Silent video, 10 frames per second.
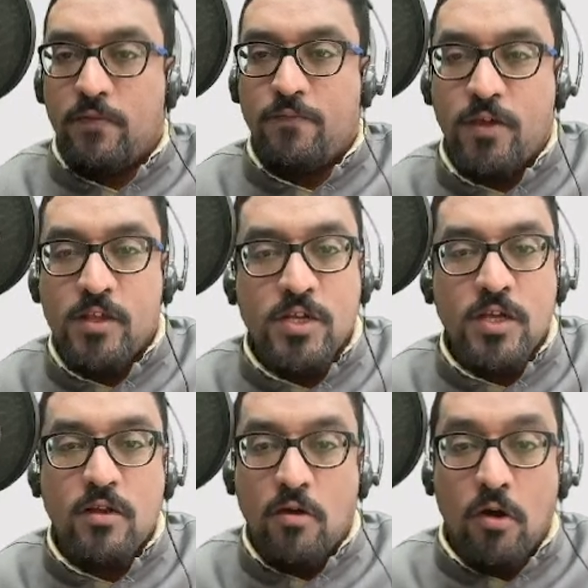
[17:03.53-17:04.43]

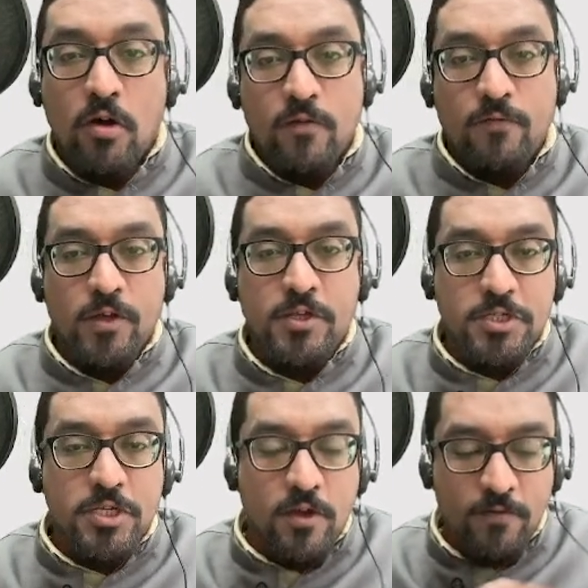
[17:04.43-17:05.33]
feature or
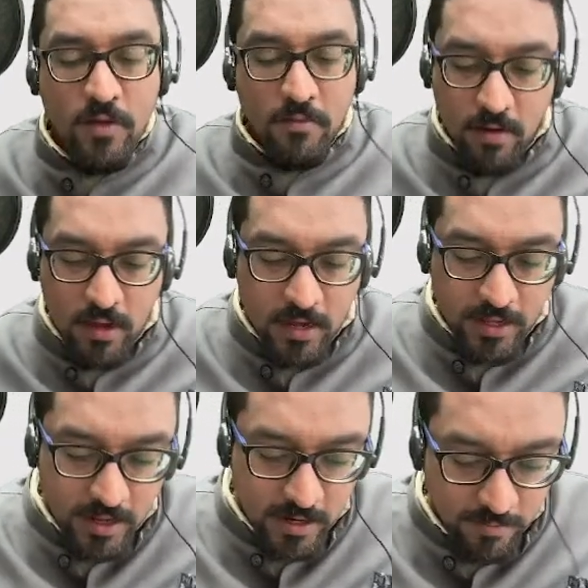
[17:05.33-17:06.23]
features of
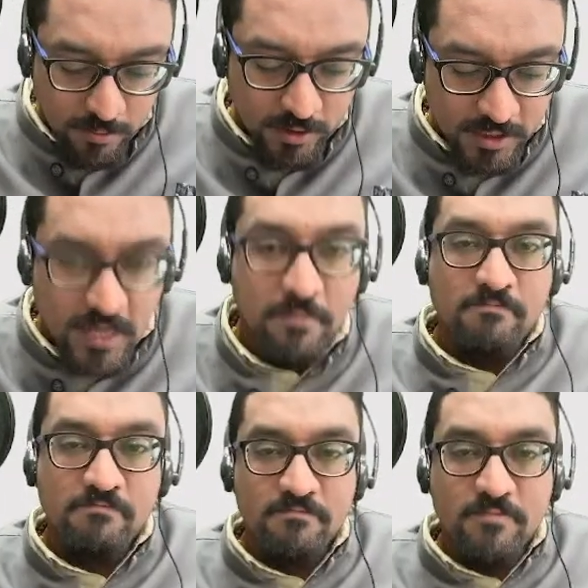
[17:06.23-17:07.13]
Mahayana Buddhism?
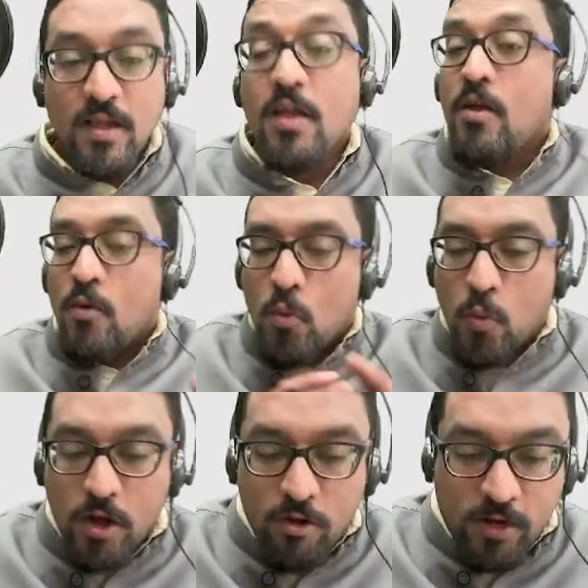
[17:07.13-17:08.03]

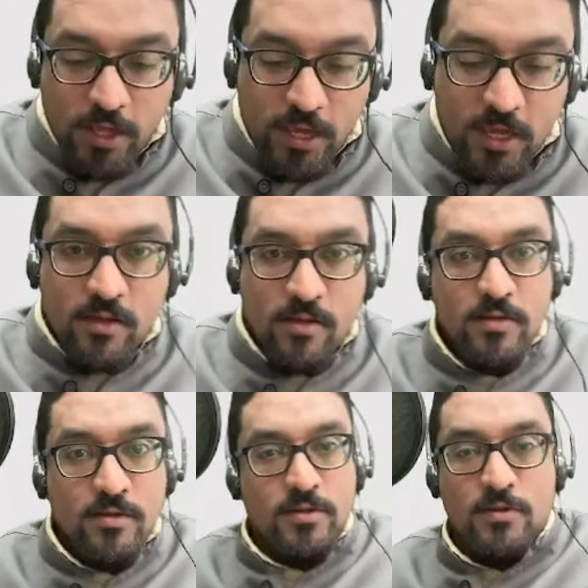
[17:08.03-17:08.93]
One only,
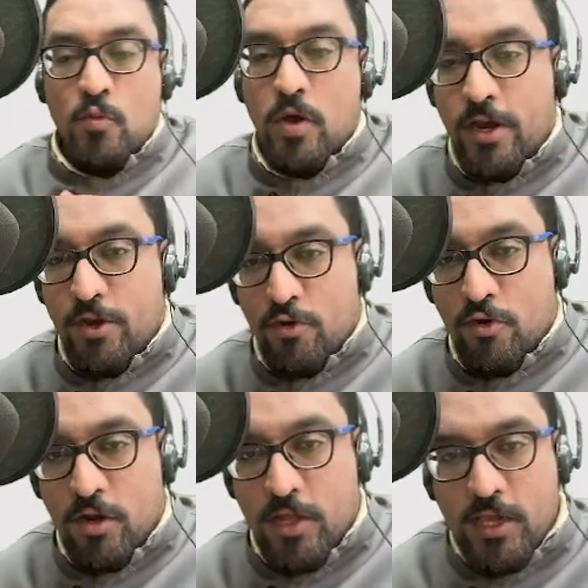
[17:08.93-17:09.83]
one and
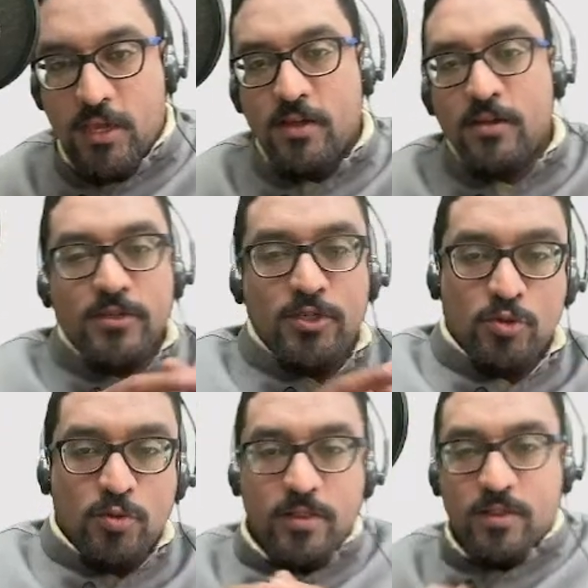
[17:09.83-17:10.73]
only,
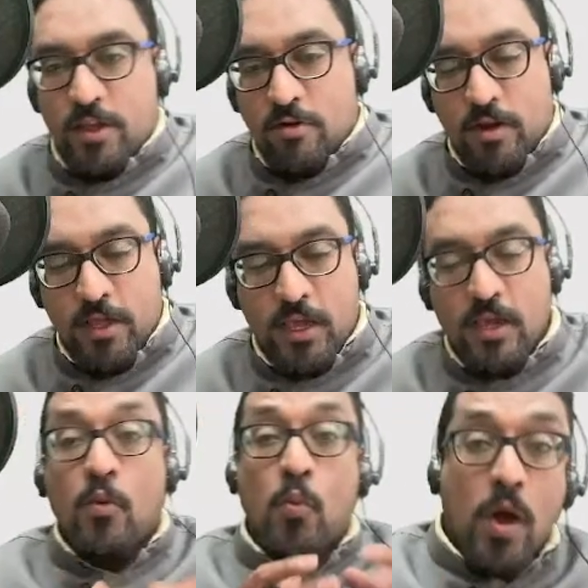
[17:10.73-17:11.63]
two and three only,
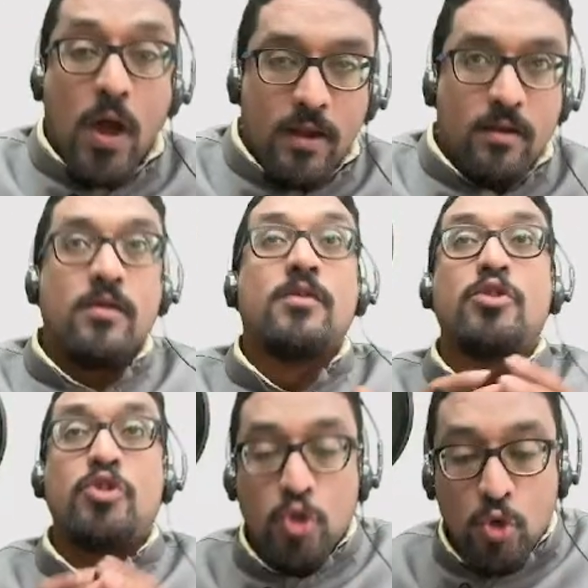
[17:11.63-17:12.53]
one,
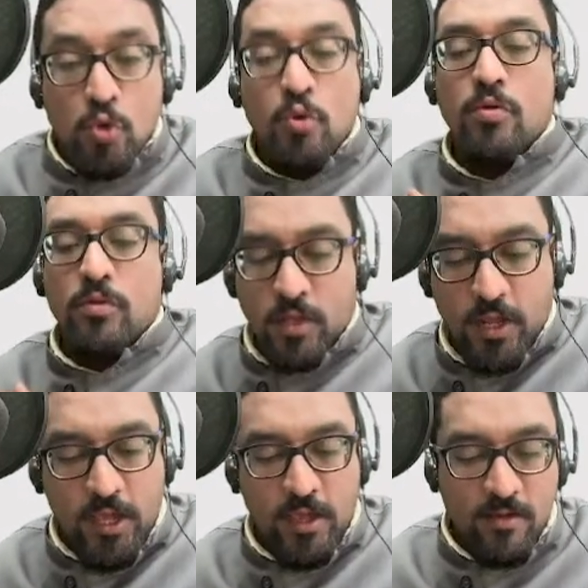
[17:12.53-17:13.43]
two,
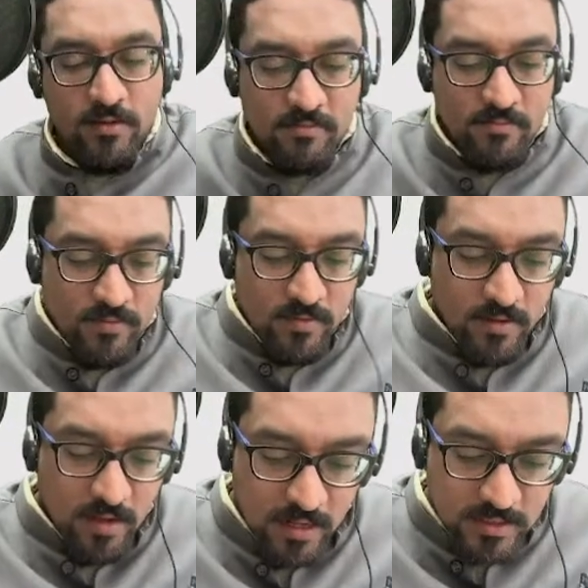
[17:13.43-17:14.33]
three.
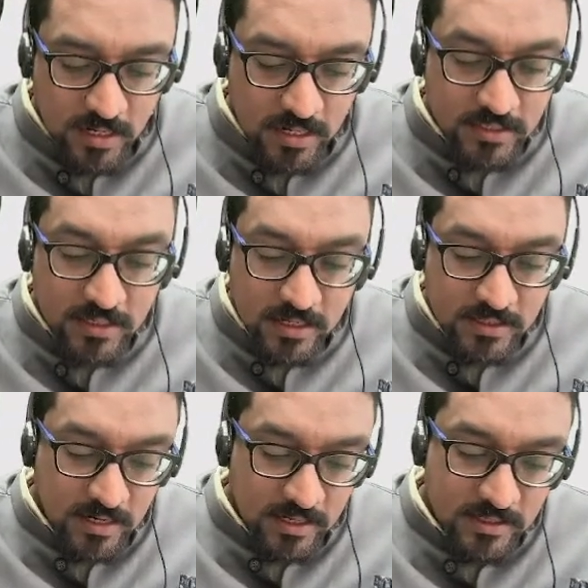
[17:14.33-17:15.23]
Answer, answer,
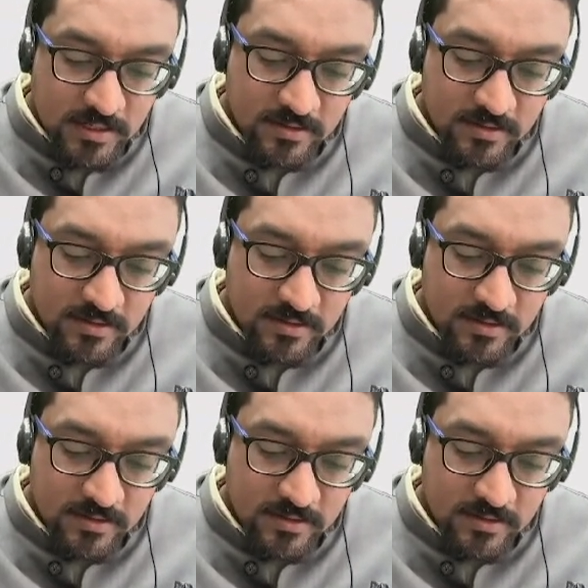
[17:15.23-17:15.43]
answer, answer.